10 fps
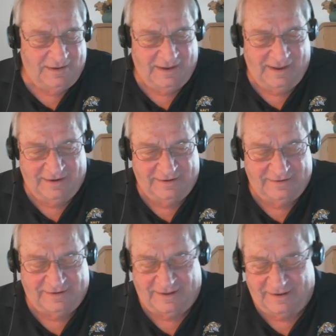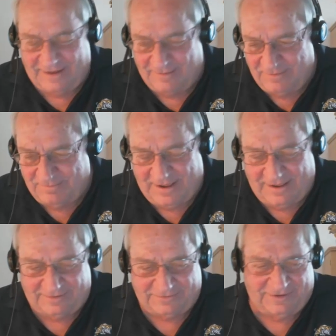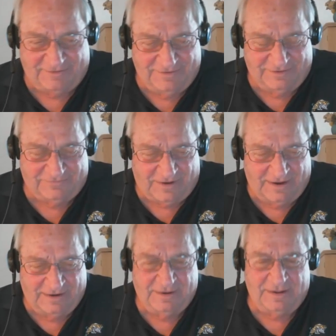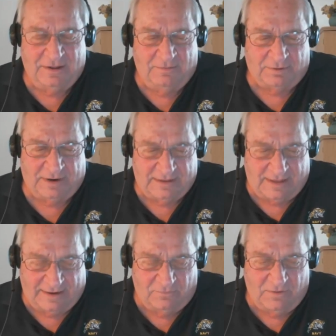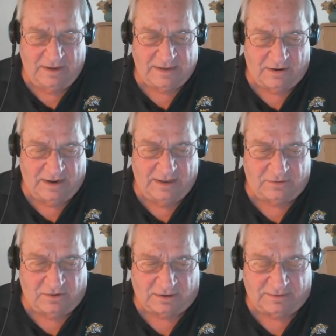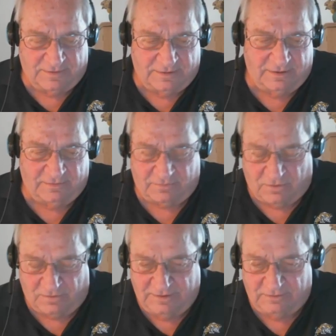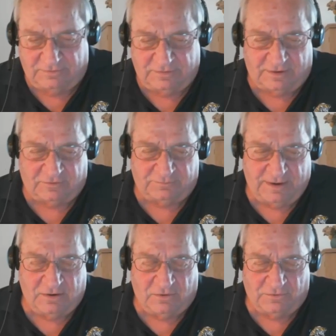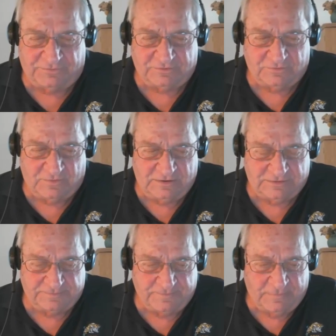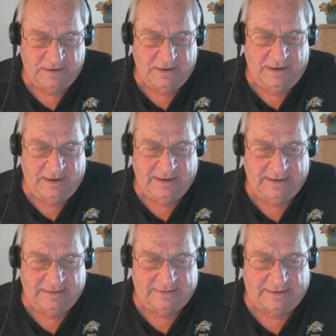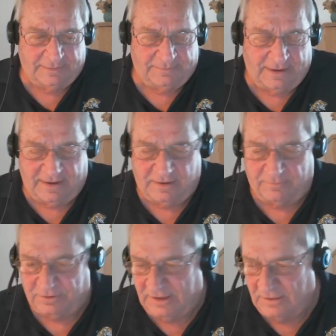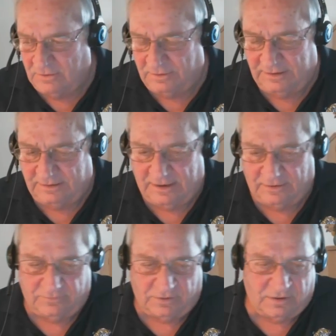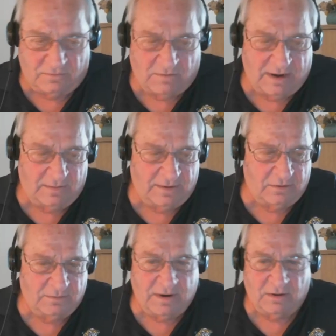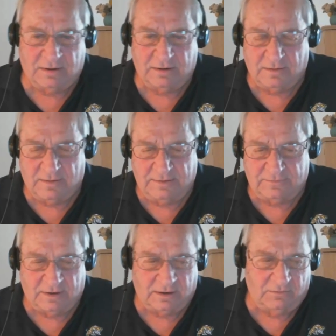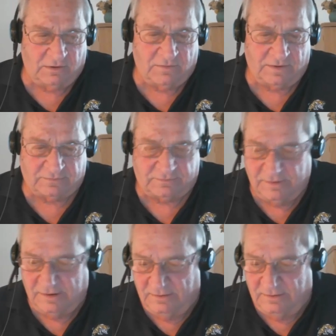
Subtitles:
And I got my bags. Everything's fine. But on the way down, I talked to called Legal Shield. I explained the whole situation. And I got to put together all the details. We're going to write a letter to American Airlines. I'm going to request,